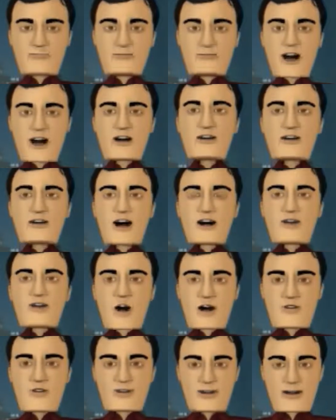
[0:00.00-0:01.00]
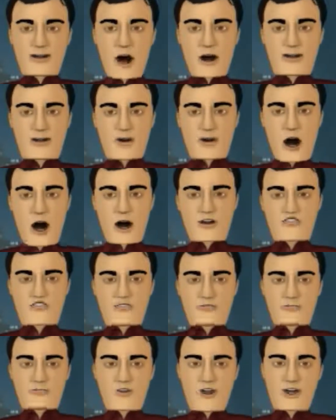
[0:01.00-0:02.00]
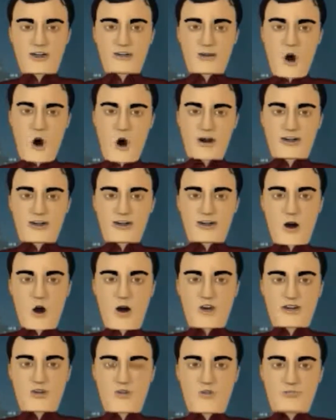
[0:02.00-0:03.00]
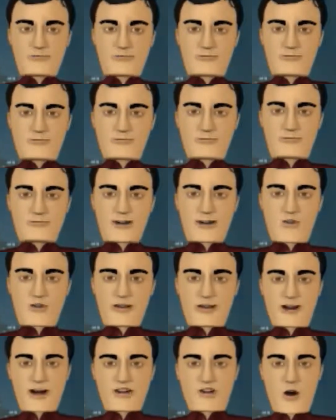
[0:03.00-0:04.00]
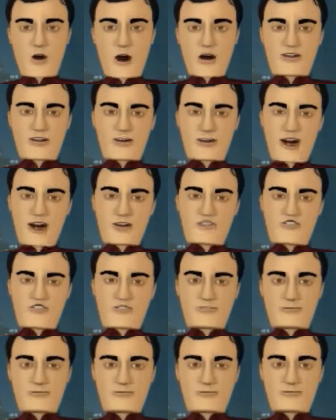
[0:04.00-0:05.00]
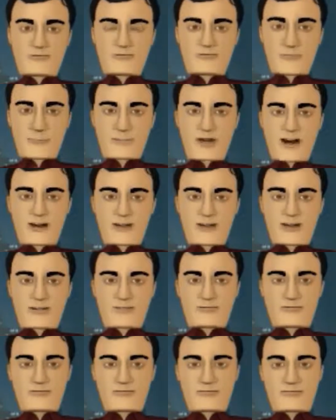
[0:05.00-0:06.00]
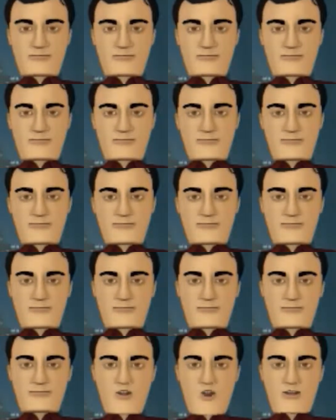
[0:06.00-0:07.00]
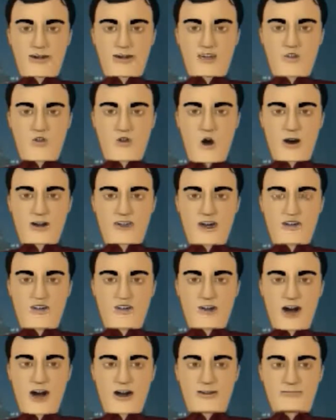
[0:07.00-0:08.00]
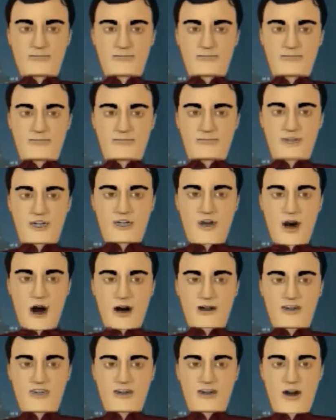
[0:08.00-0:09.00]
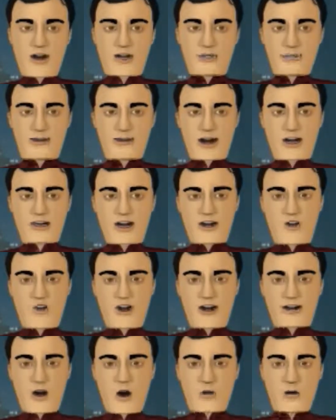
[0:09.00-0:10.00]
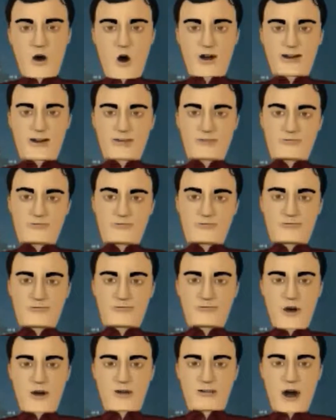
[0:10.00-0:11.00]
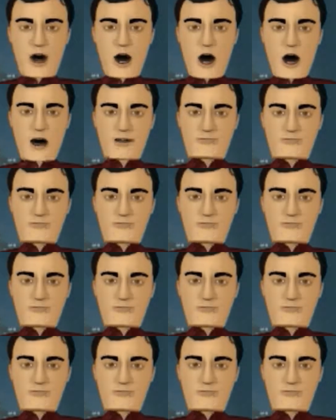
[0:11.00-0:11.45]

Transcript: again that we don't have, the God ignores you. You will never have enough money. These words of the granny struck me like a thunderbolt. How